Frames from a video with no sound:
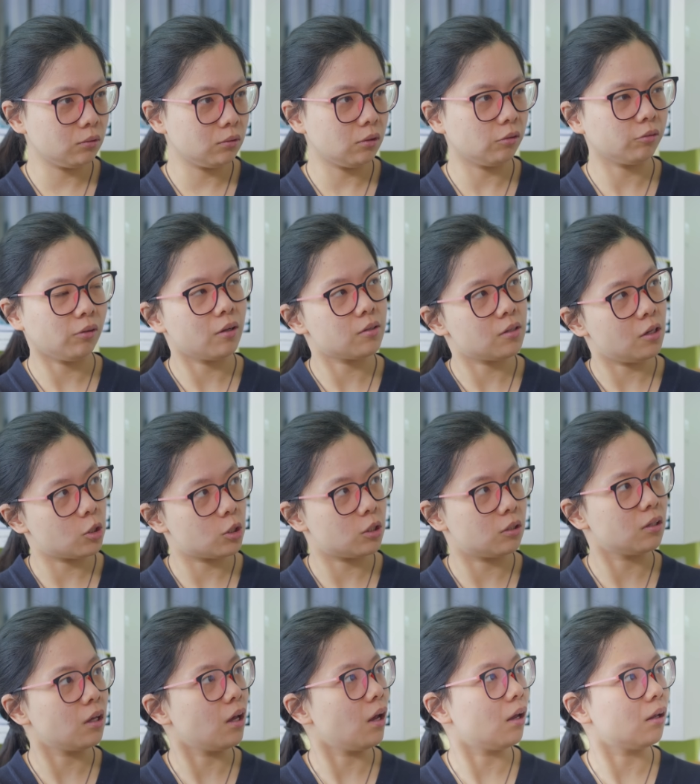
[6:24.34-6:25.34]
gene,
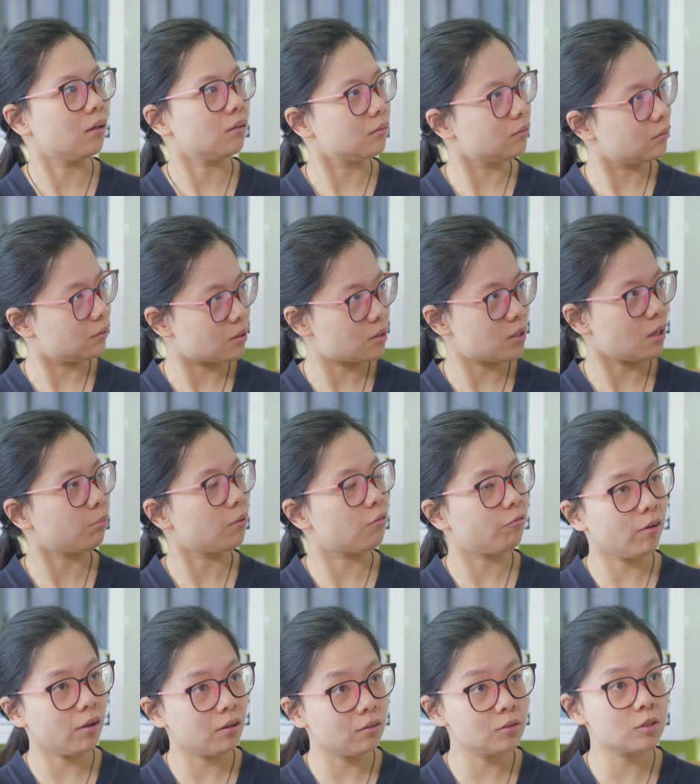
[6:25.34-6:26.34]
uh, that when
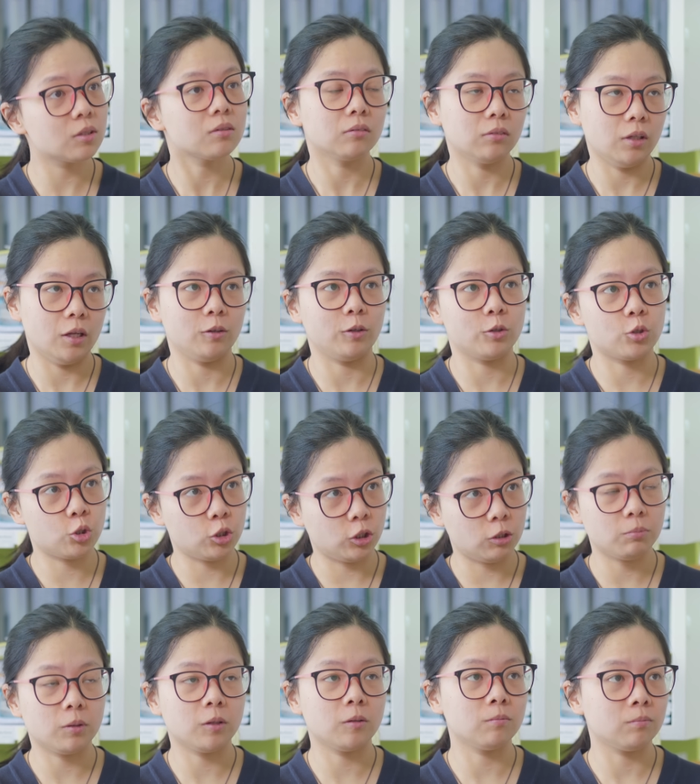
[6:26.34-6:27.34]
it carries a certain
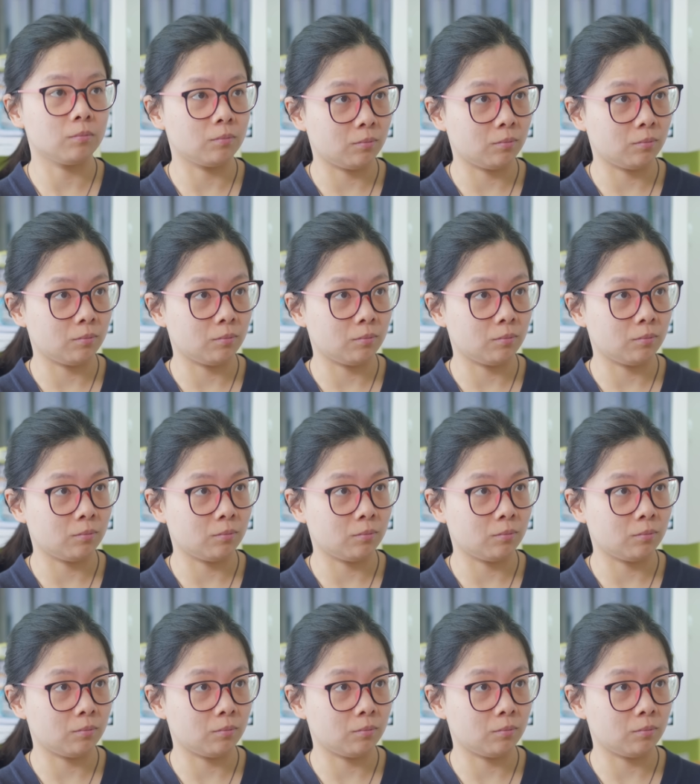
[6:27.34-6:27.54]
mutation